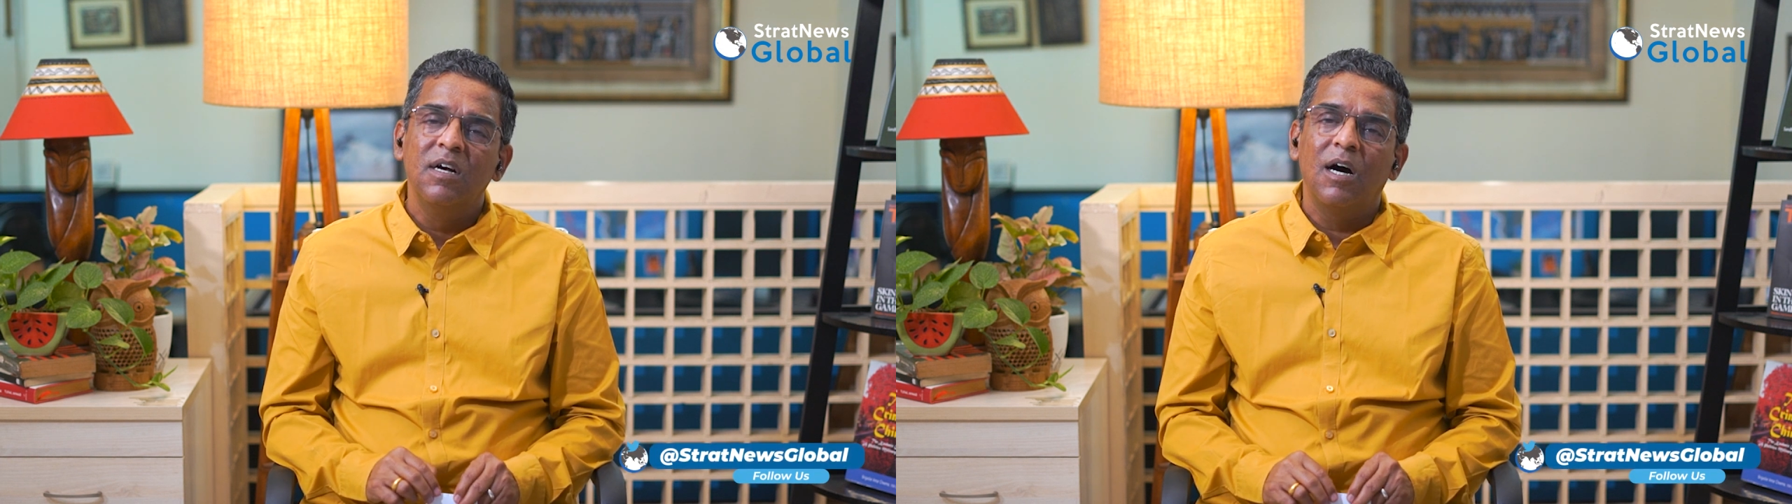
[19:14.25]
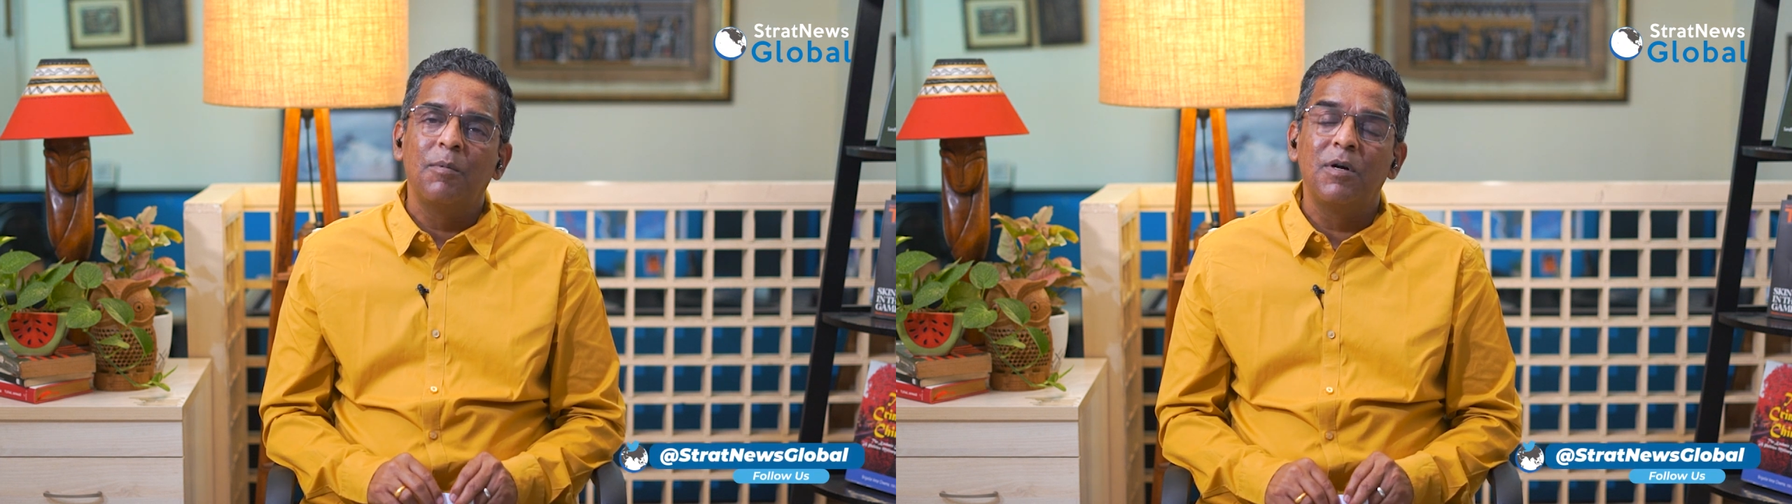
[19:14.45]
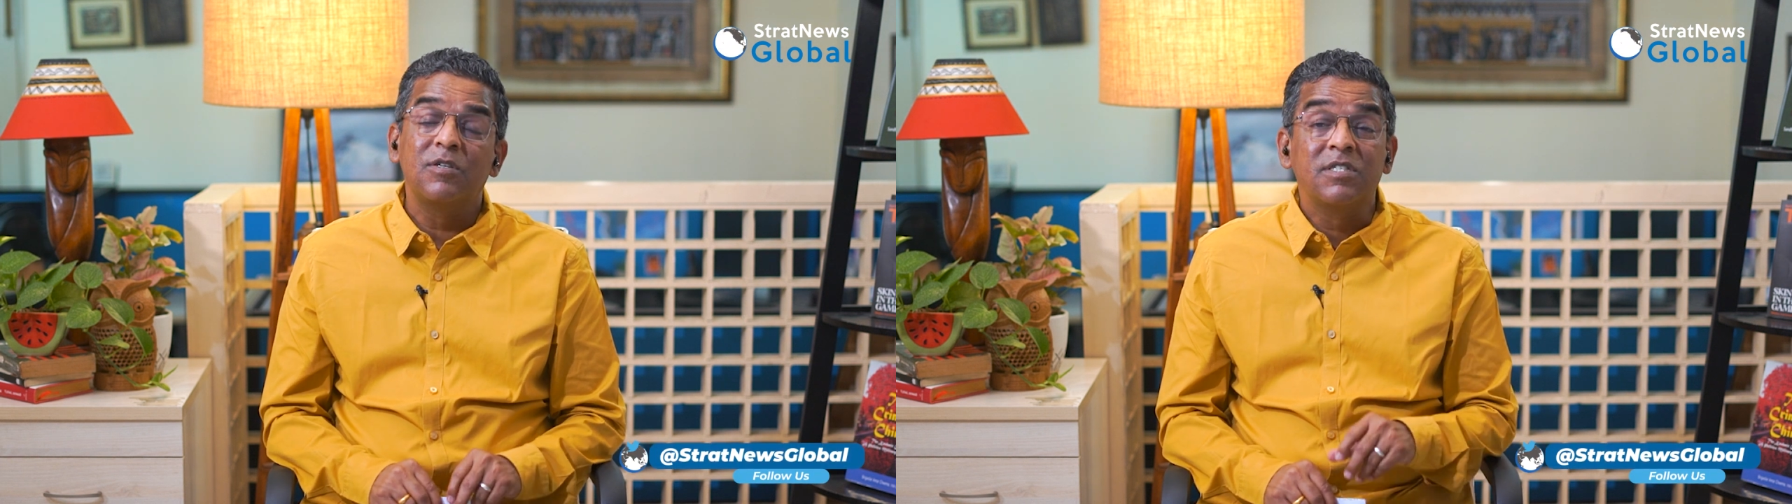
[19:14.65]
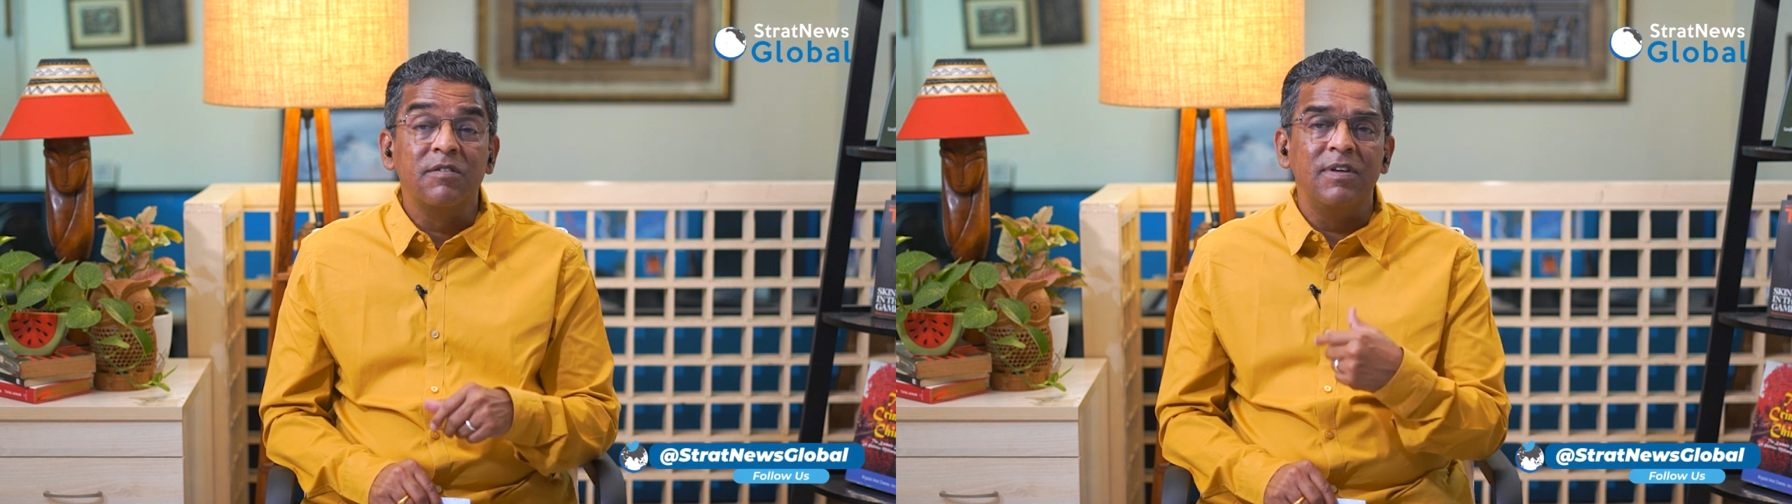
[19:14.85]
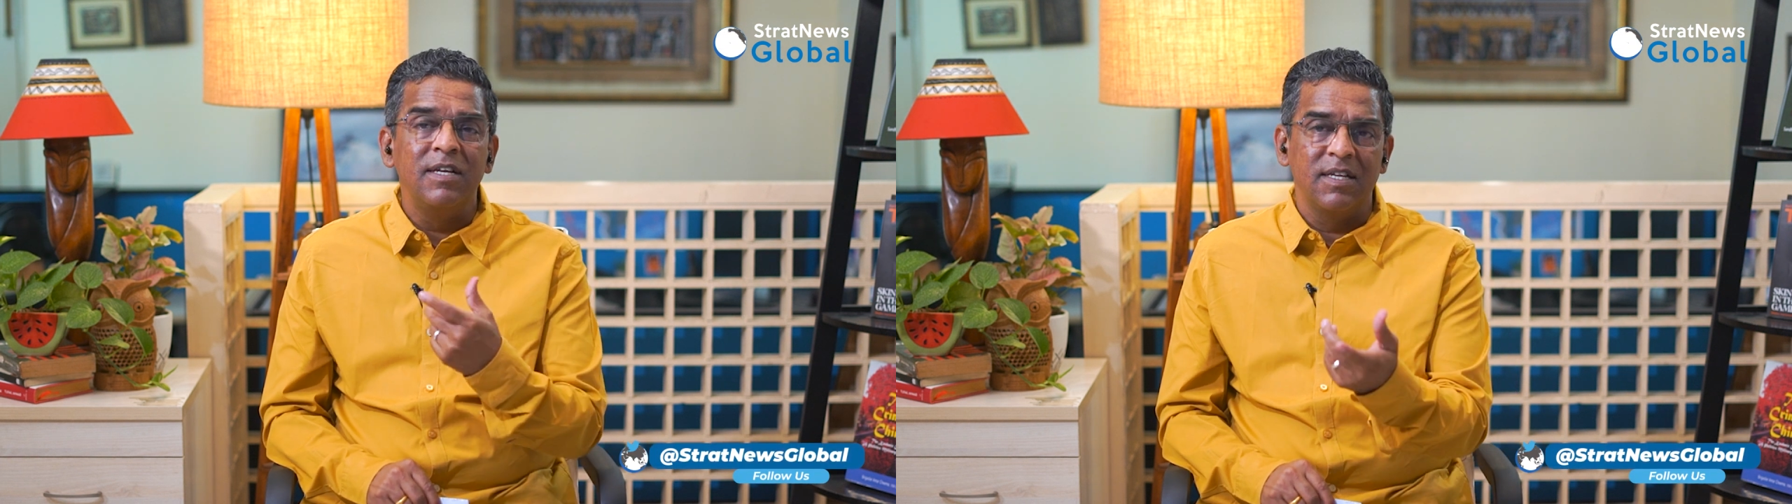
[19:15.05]
about
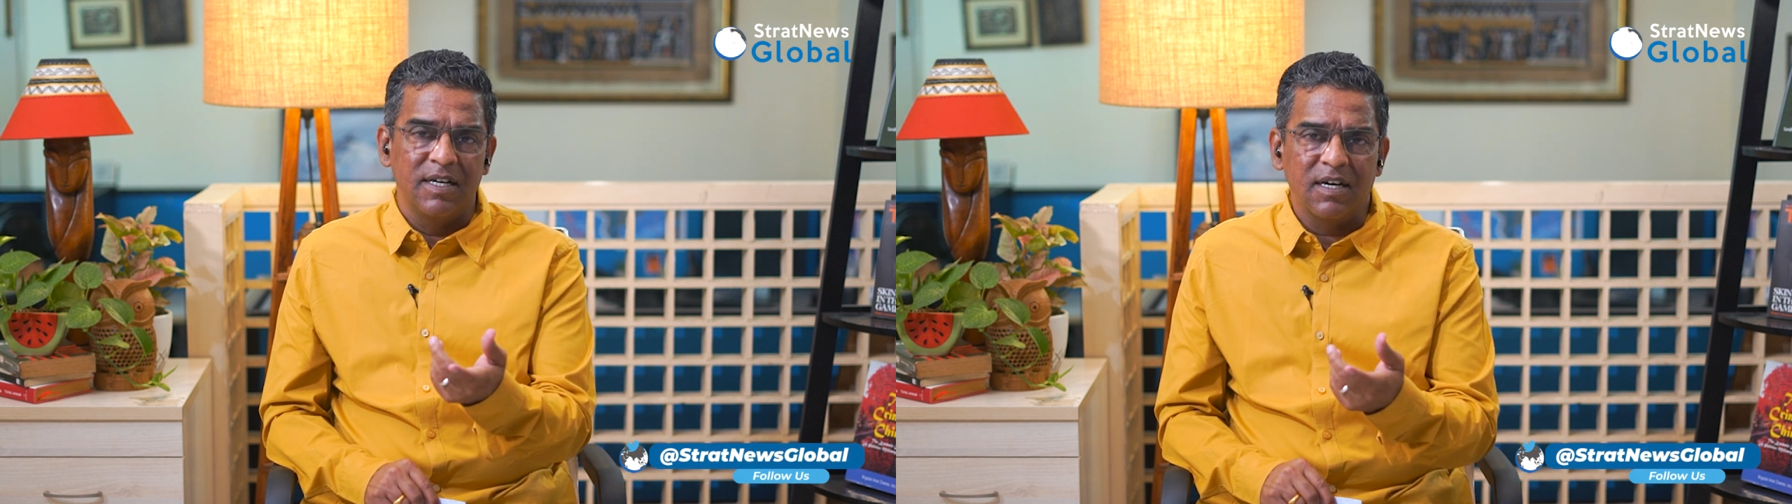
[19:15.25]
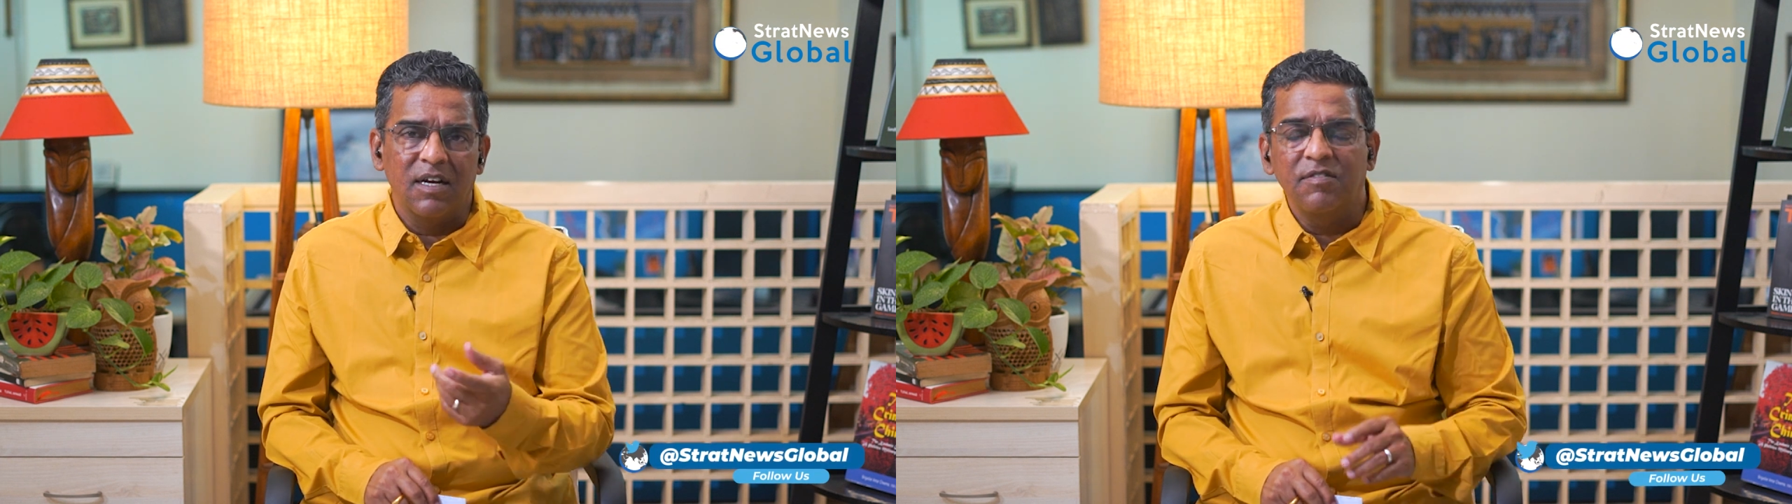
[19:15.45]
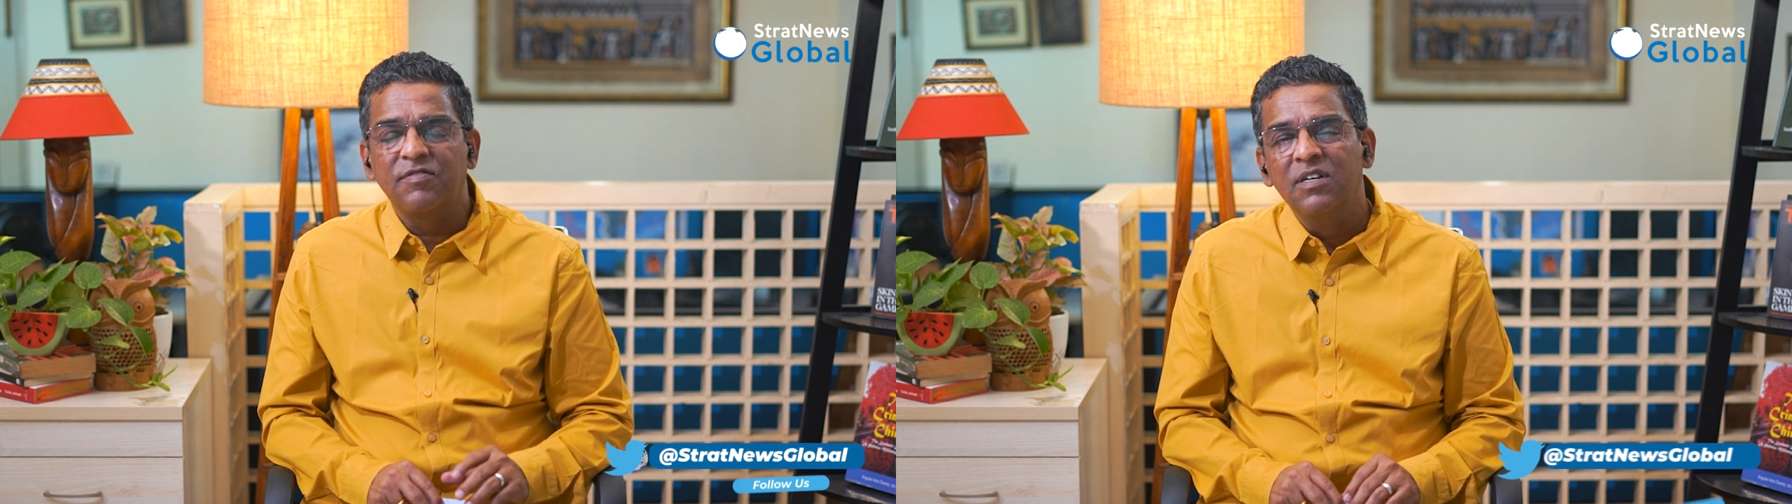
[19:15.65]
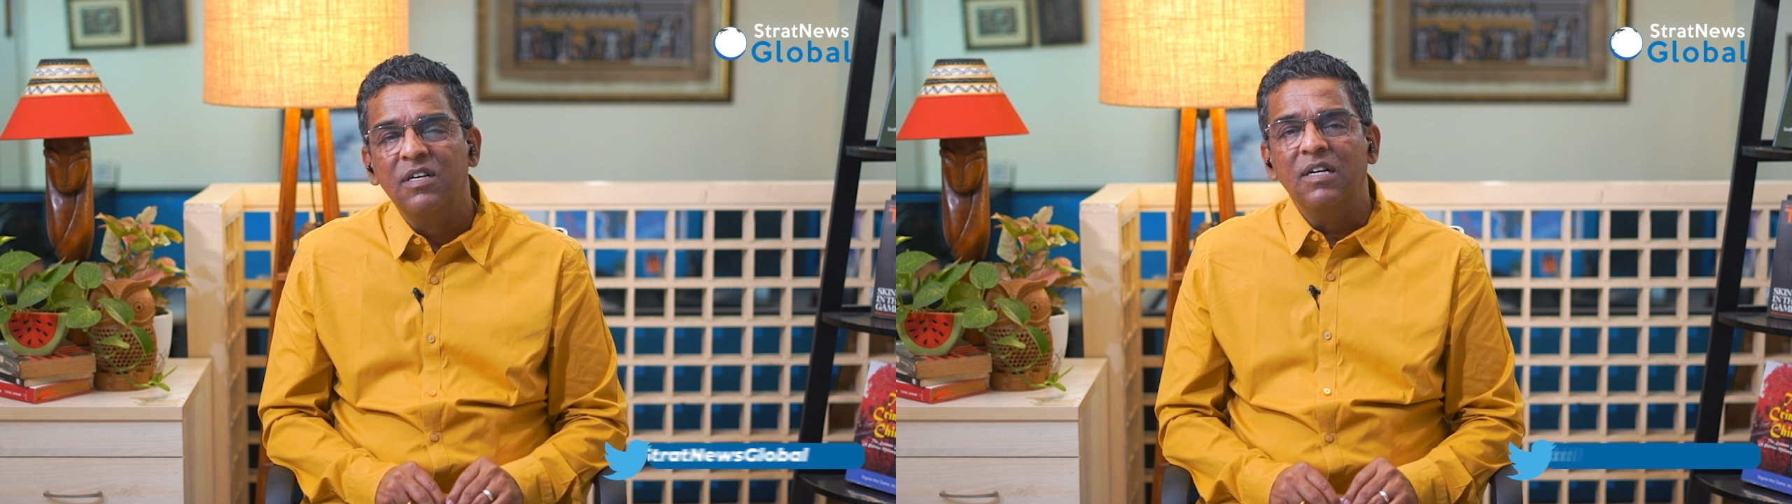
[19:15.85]
civilian aircraft.